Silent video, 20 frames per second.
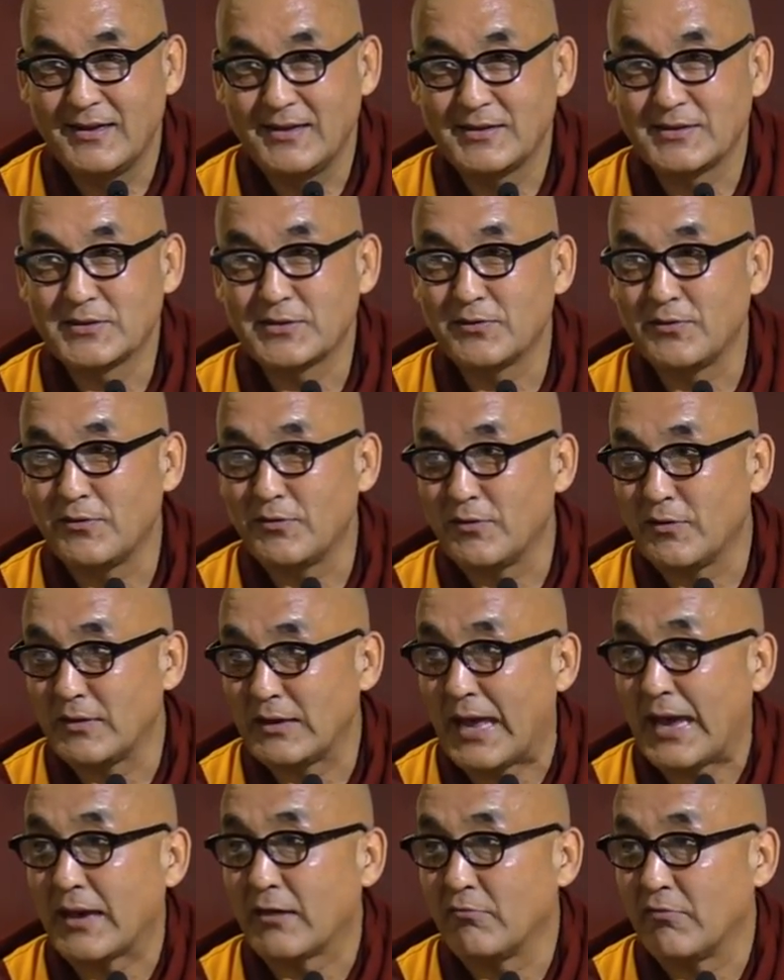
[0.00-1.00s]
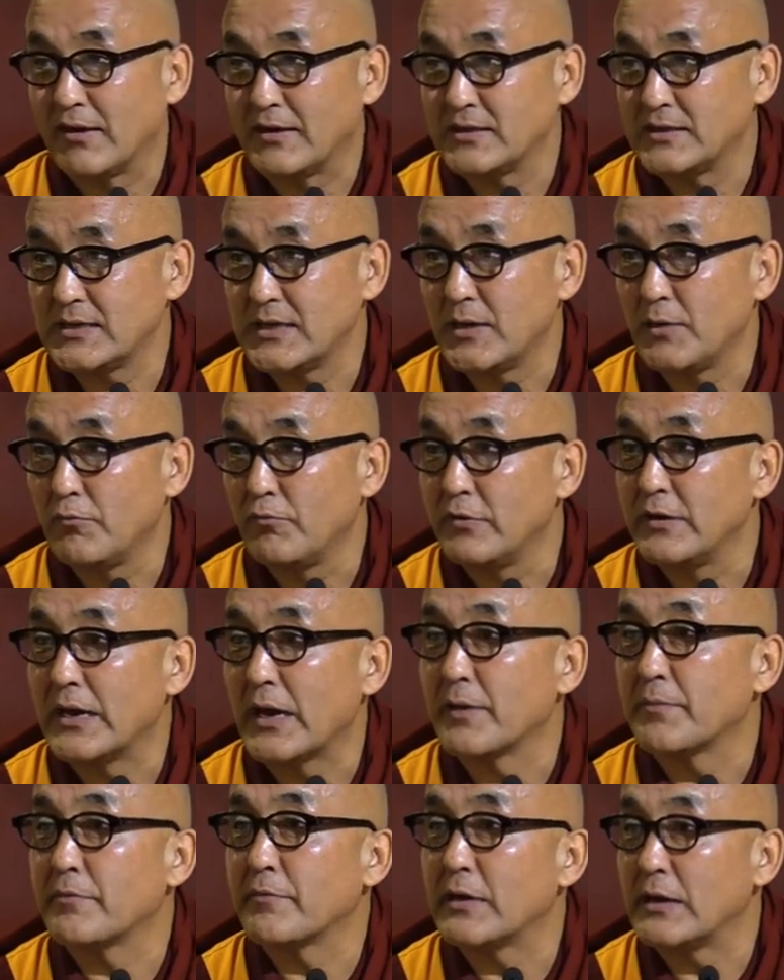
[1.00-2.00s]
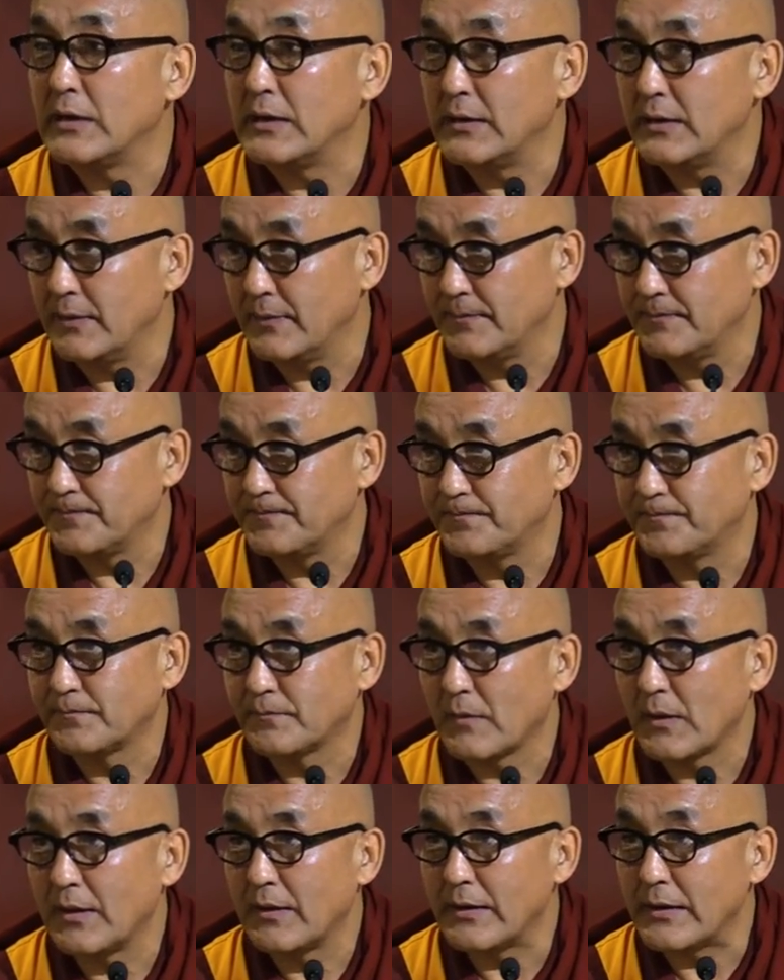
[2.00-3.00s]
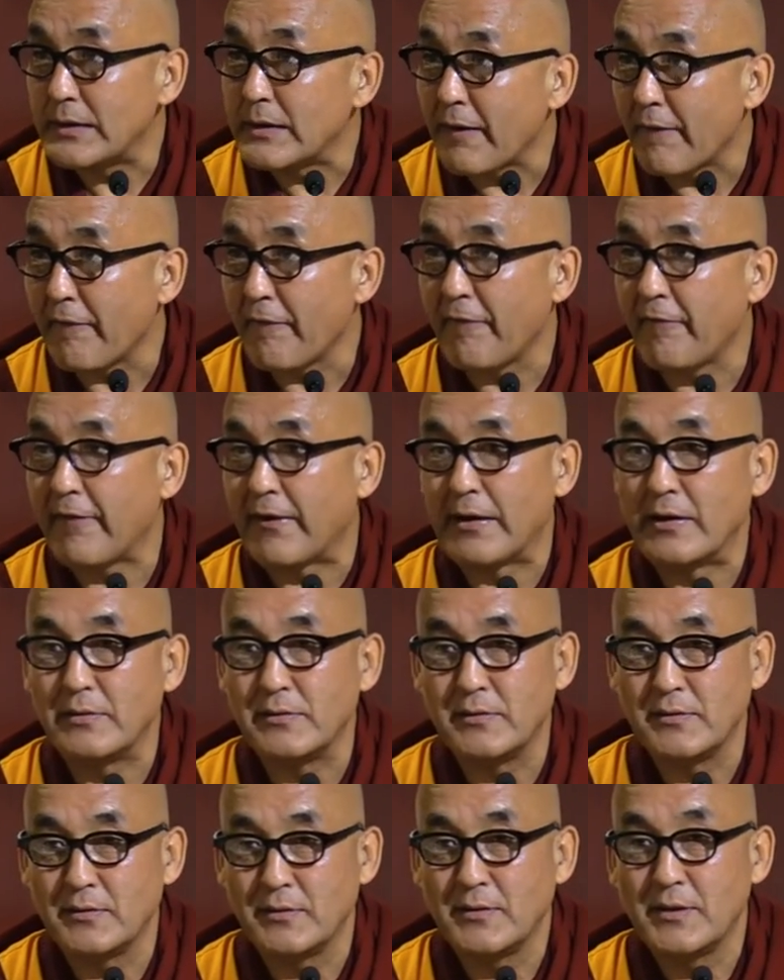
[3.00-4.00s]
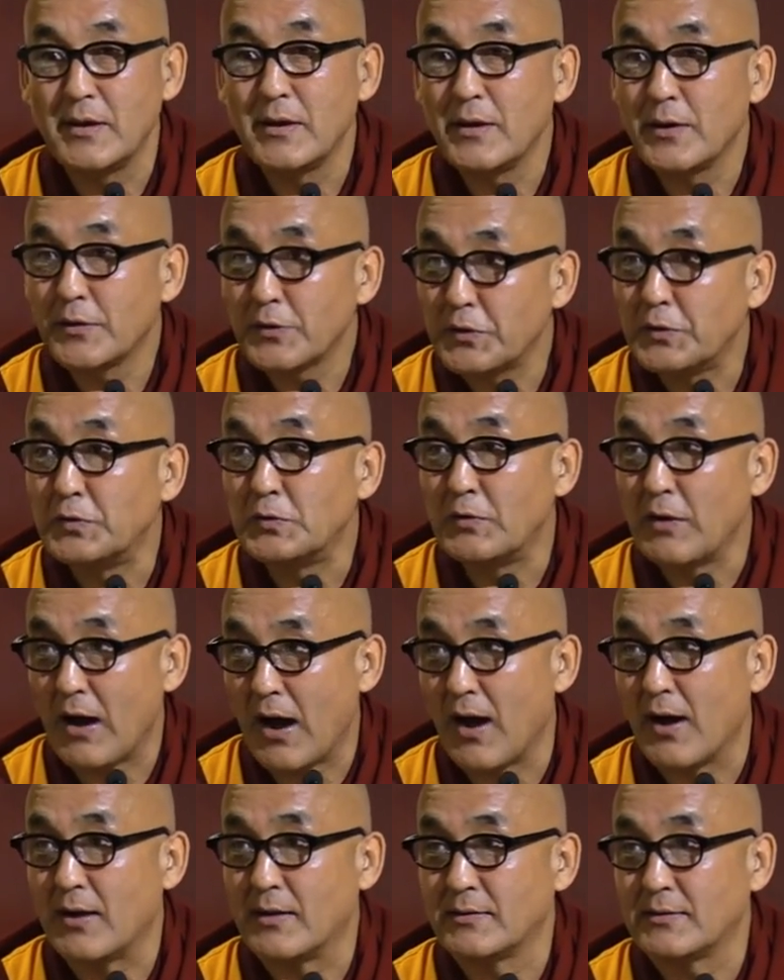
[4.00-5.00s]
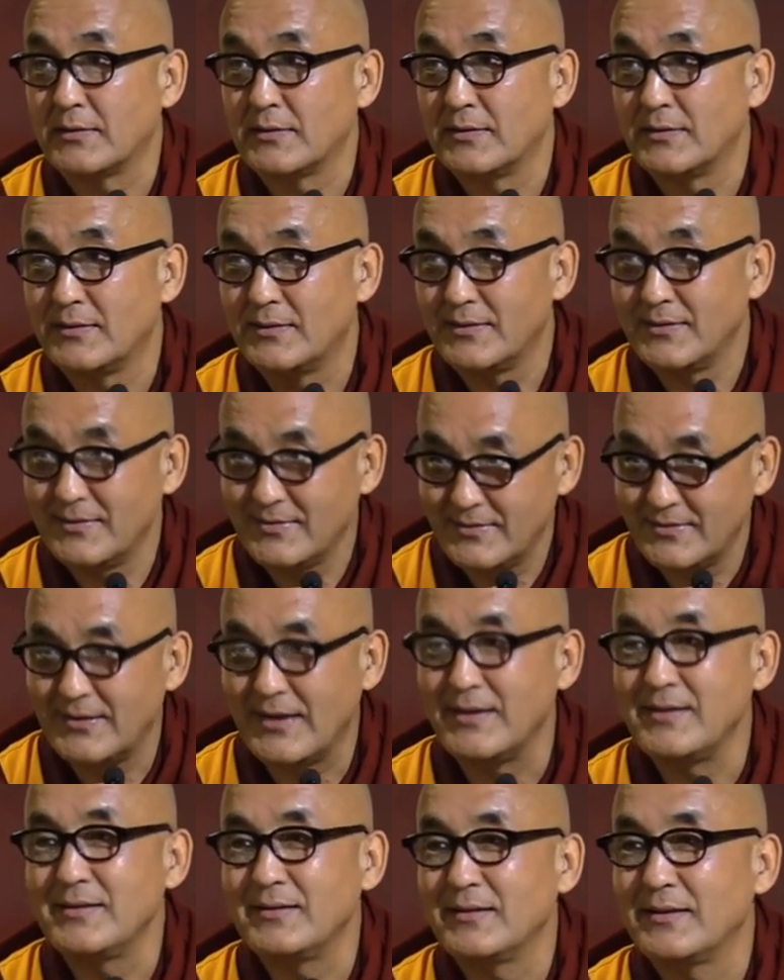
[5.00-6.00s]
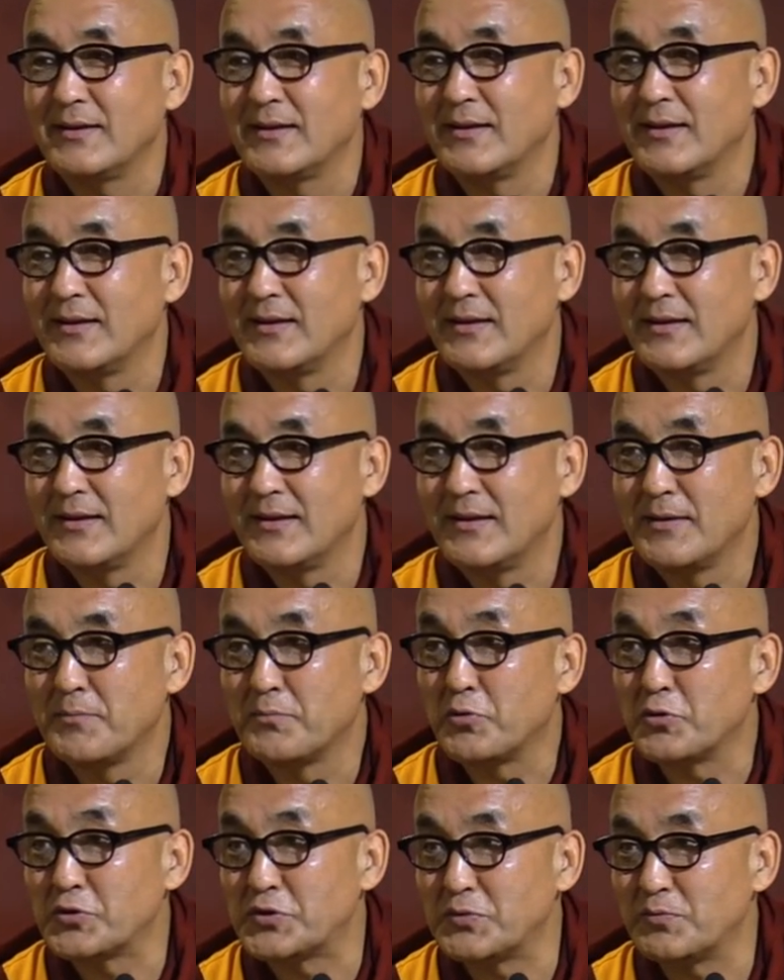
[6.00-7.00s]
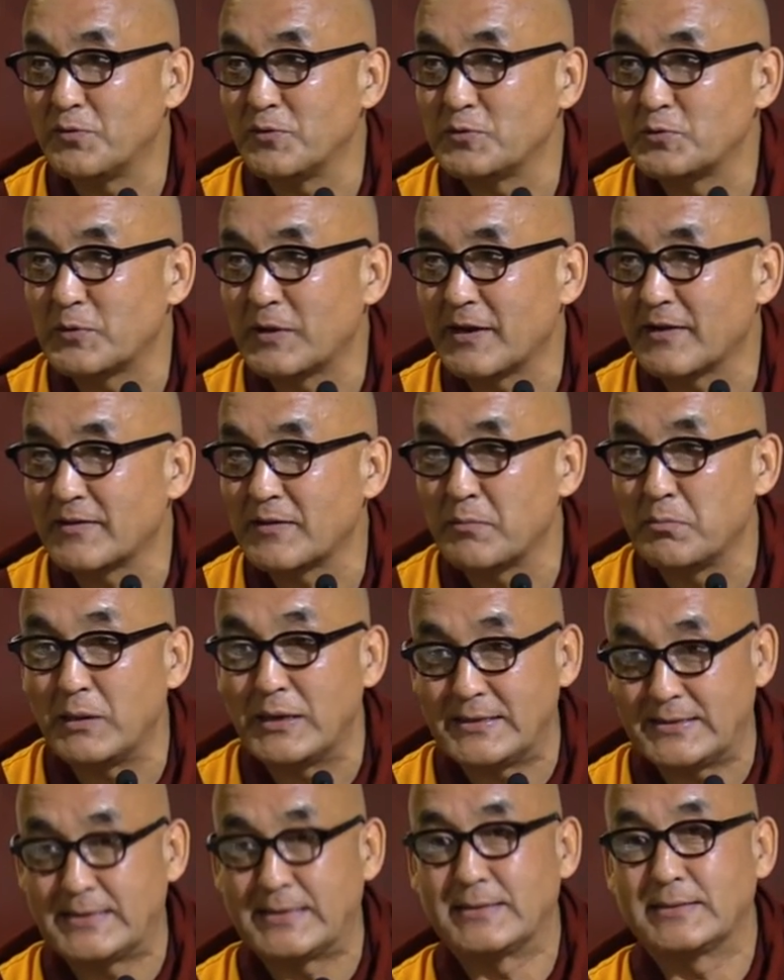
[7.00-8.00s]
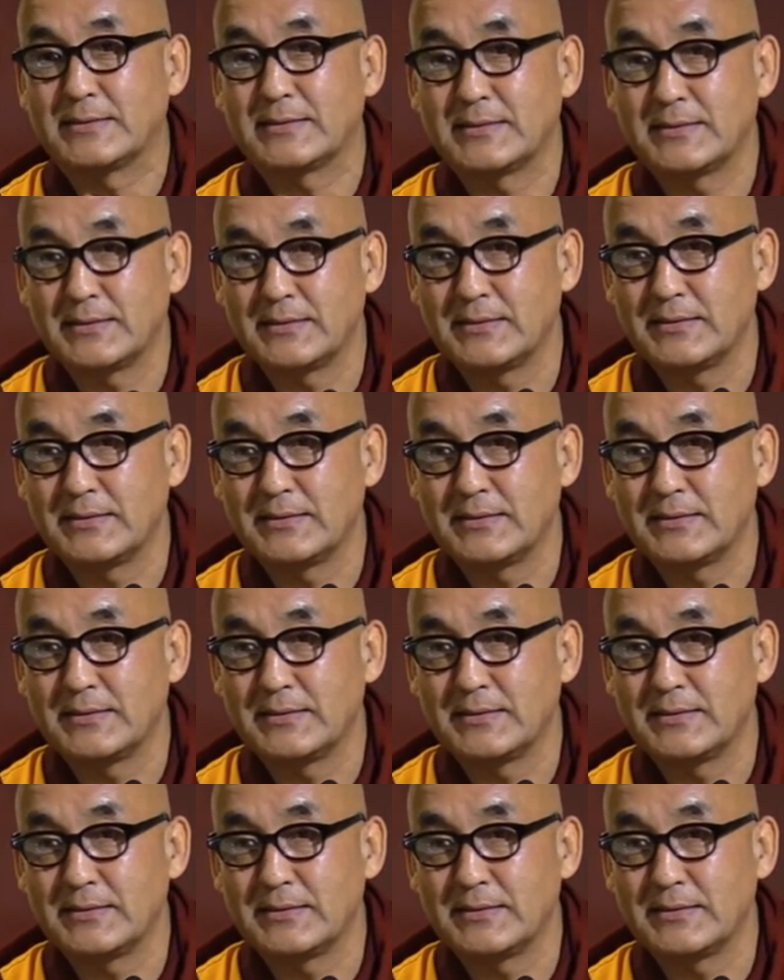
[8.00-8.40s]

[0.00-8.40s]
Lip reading: So likewise, if we have really enough faith, good heart, then possible to get the blessings.